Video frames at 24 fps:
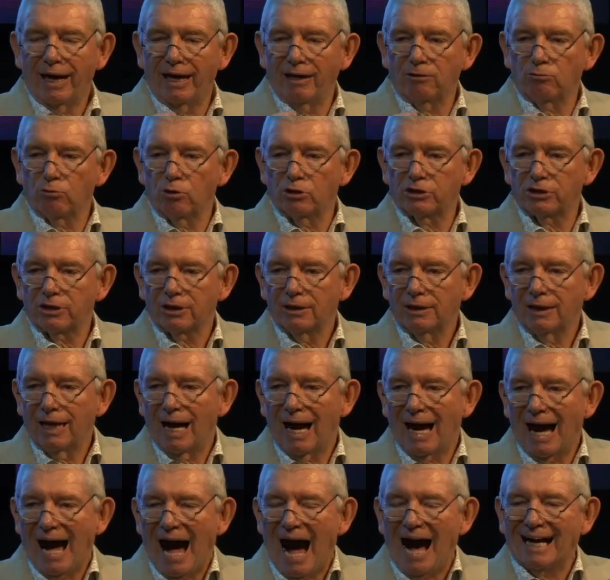it was
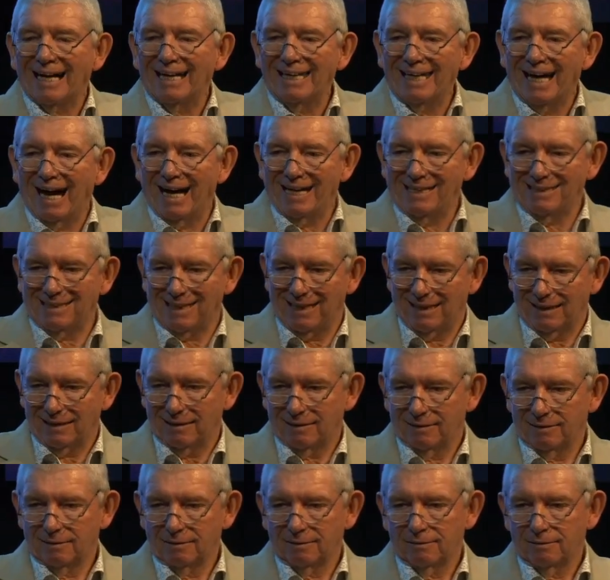agonizing.
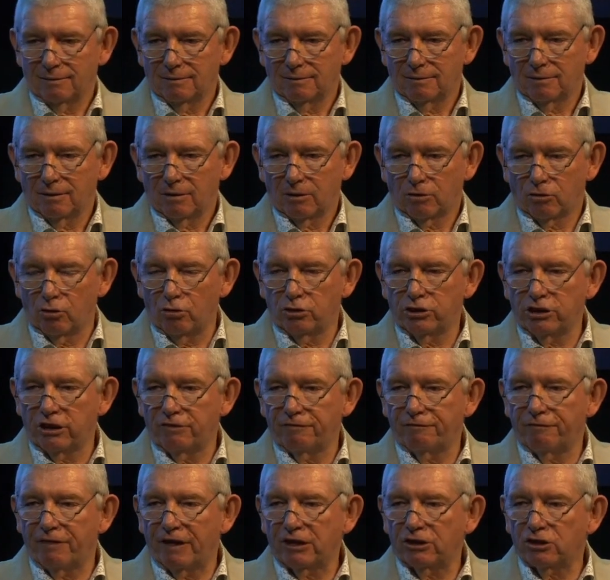
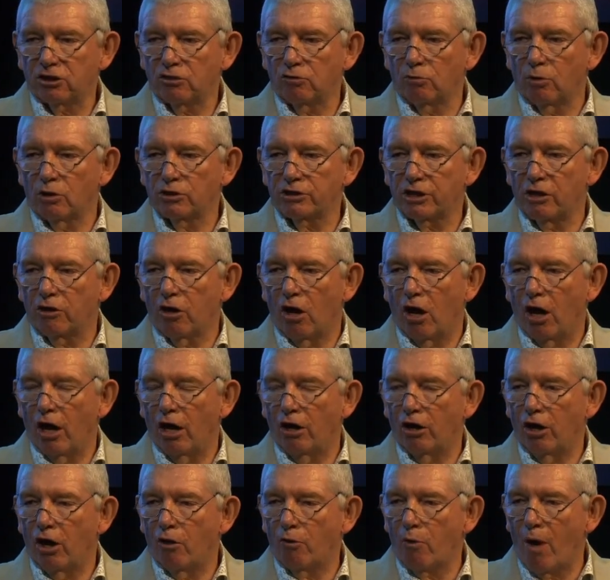Crucifixion was a
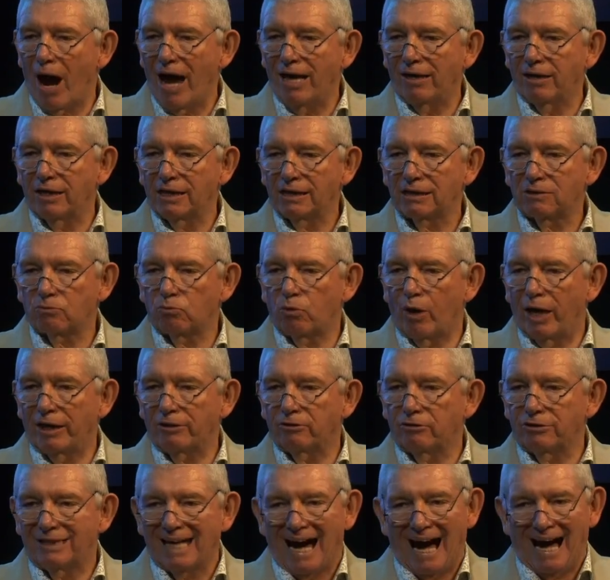horrendous way
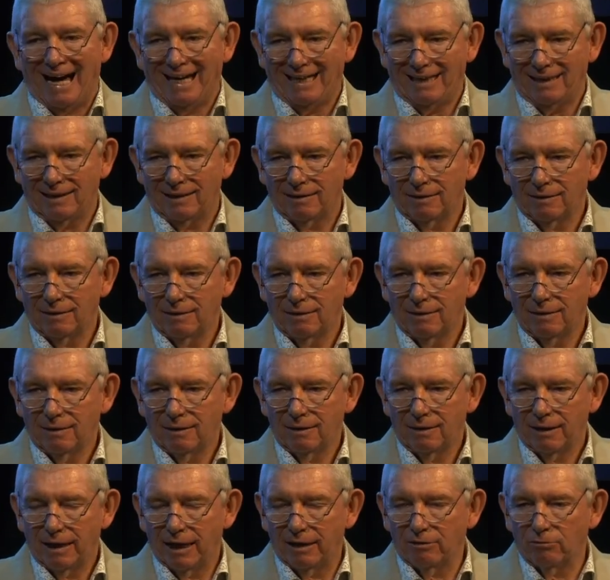to die.
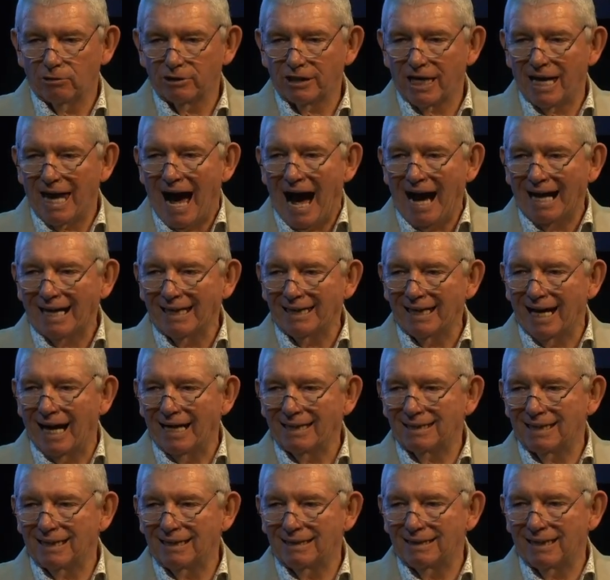It was an
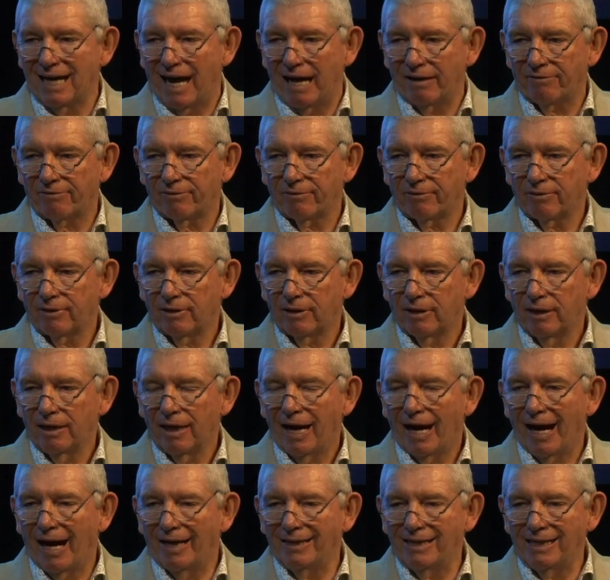agonizing death,
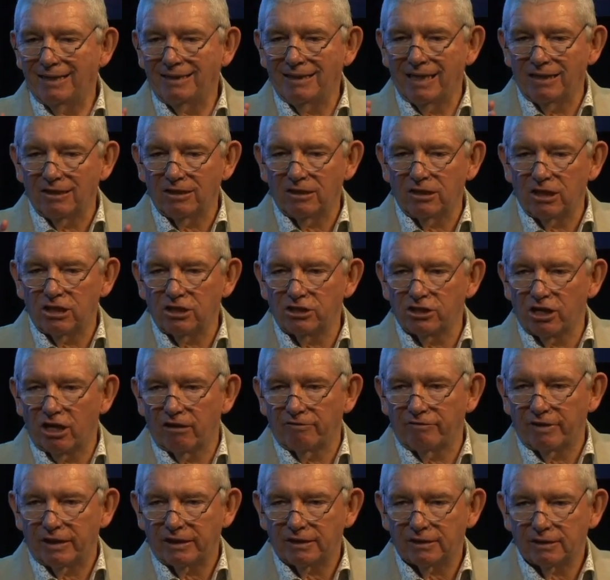and he didn't
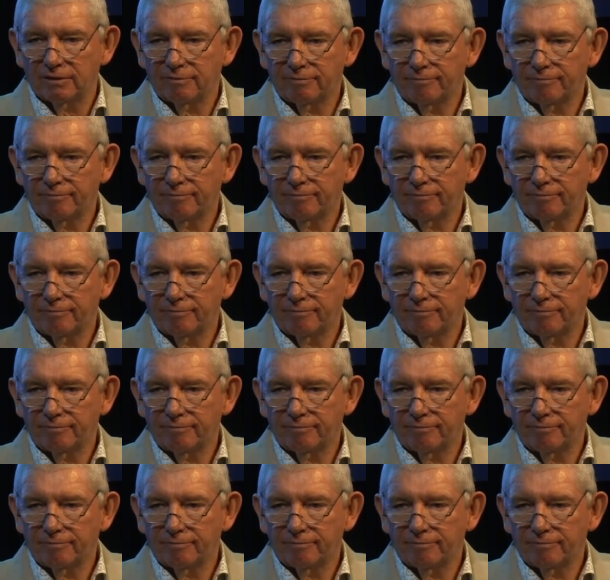deserve it.